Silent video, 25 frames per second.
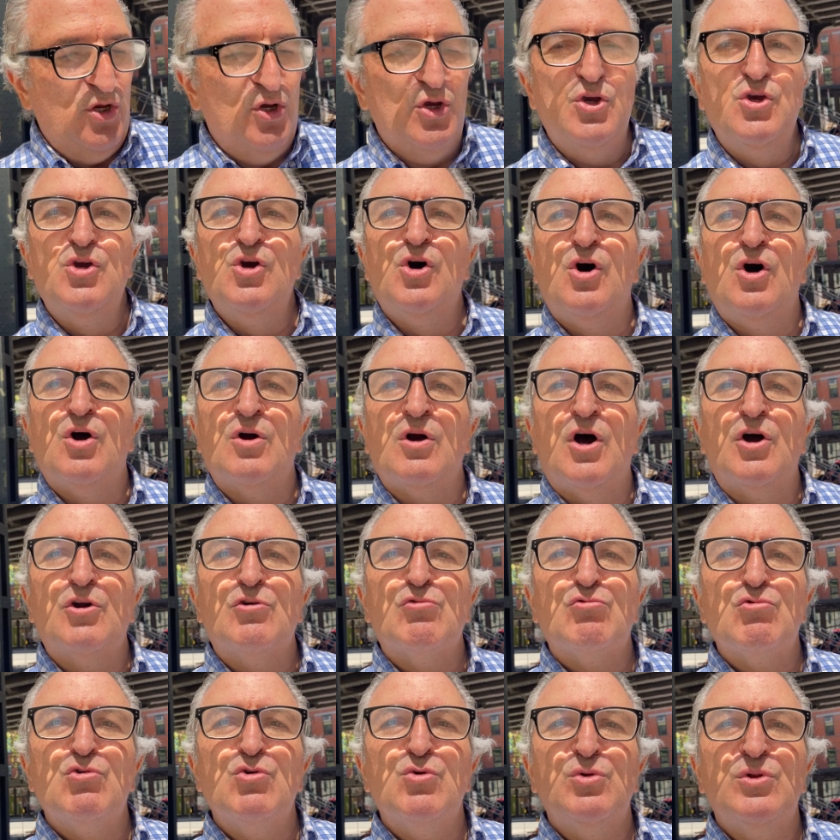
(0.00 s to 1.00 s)
Your
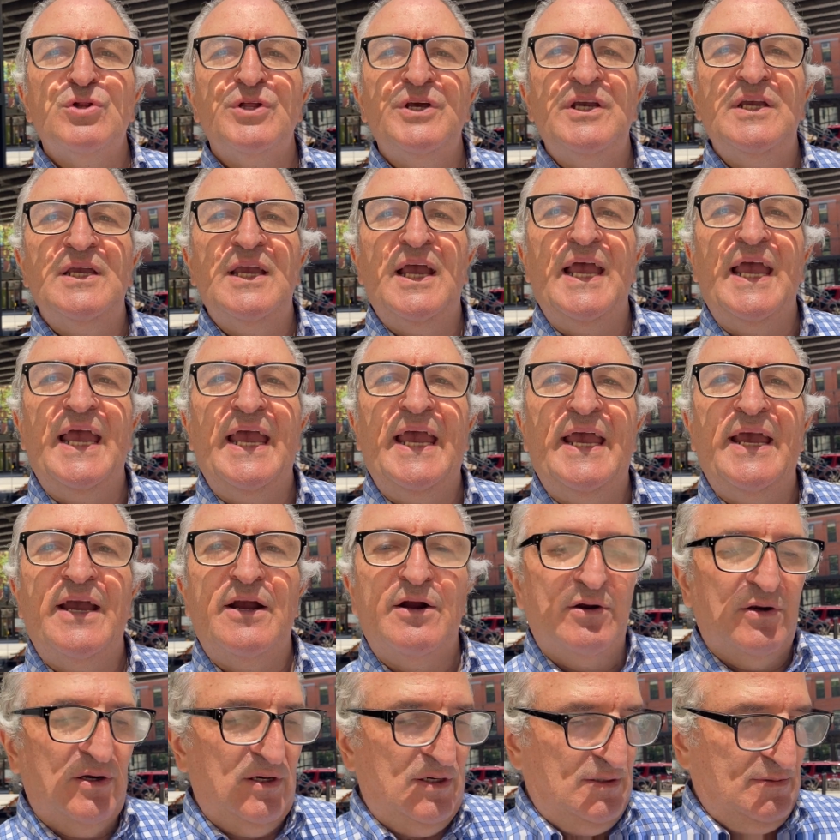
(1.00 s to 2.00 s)
unruly
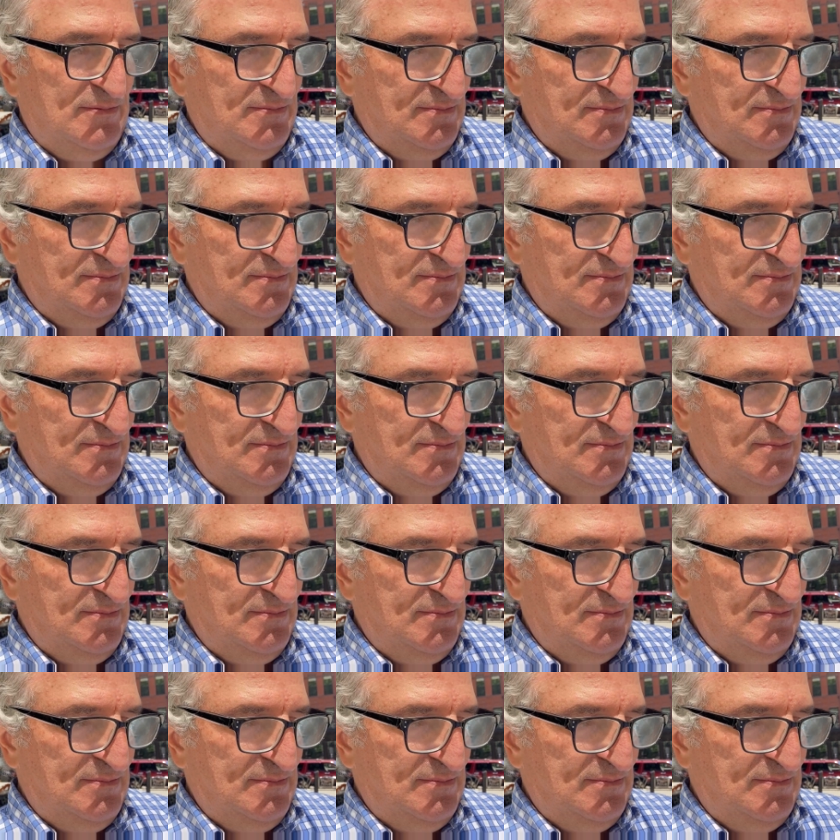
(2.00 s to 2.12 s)
hair